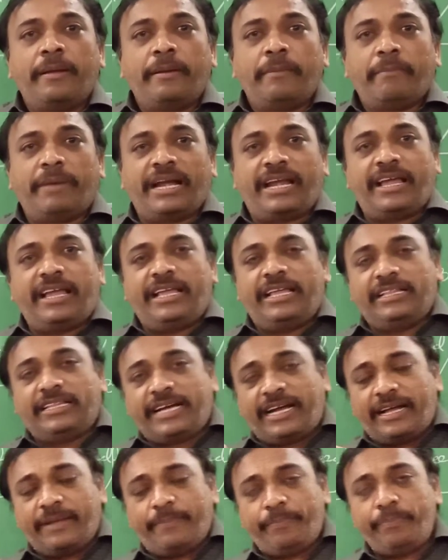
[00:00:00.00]
But
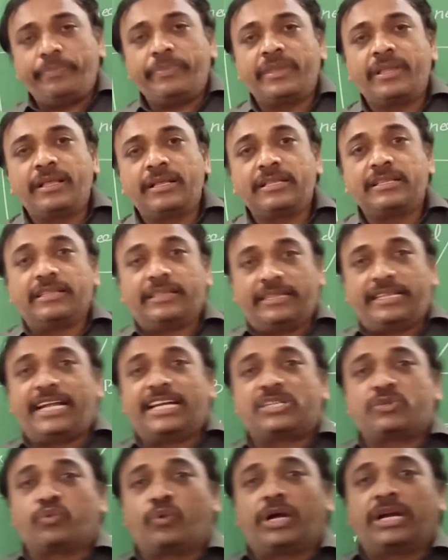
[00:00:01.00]

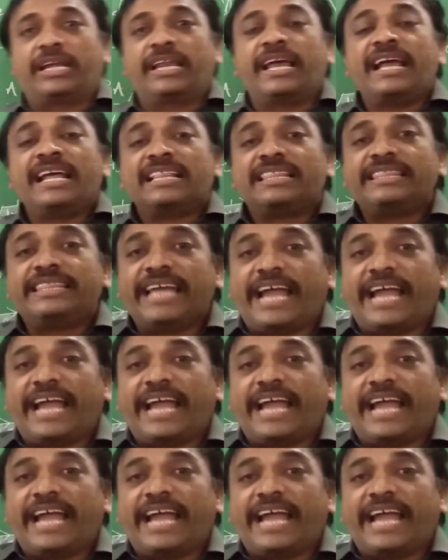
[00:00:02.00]
that's what.